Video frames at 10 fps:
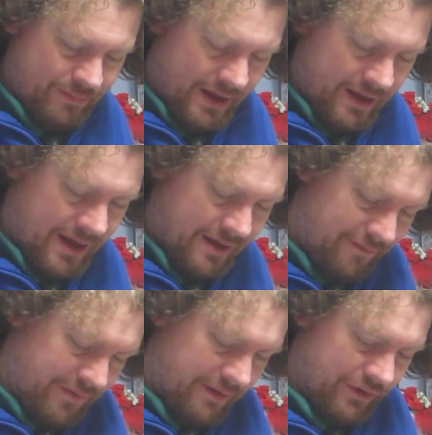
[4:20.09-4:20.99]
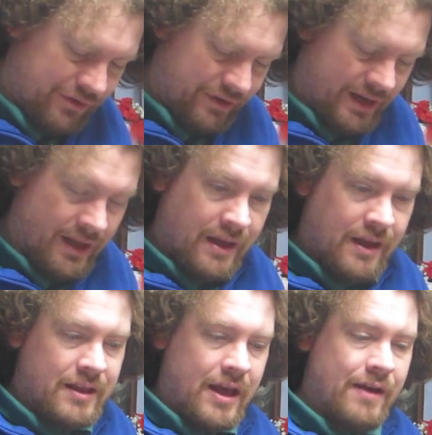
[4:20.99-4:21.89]
by Fever Tree.
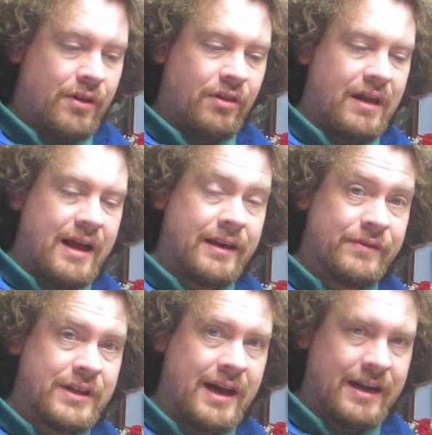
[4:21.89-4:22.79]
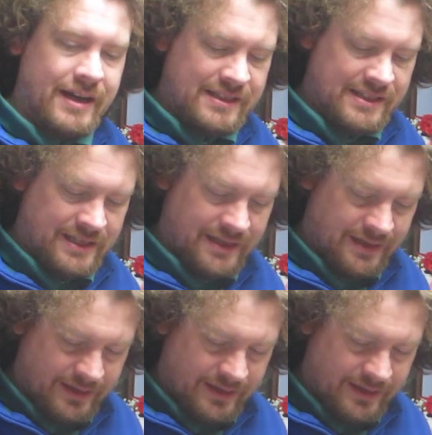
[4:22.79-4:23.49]
They have a lot of tonics.